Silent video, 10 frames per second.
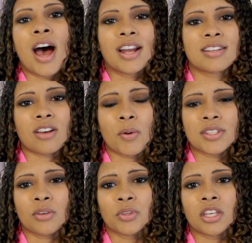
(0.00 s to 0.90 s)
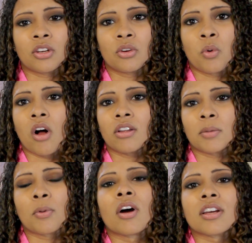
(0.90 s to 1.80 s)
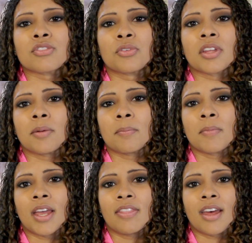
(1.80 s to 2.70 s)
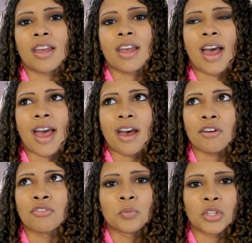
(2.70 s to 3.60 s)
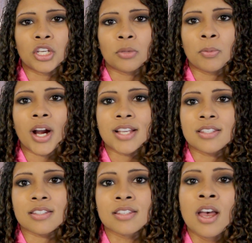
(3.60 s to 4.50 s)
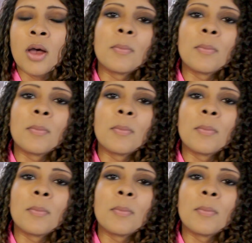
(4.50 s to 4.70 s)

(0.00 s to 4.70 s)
I just always get really quality products for them, and they have really good prices.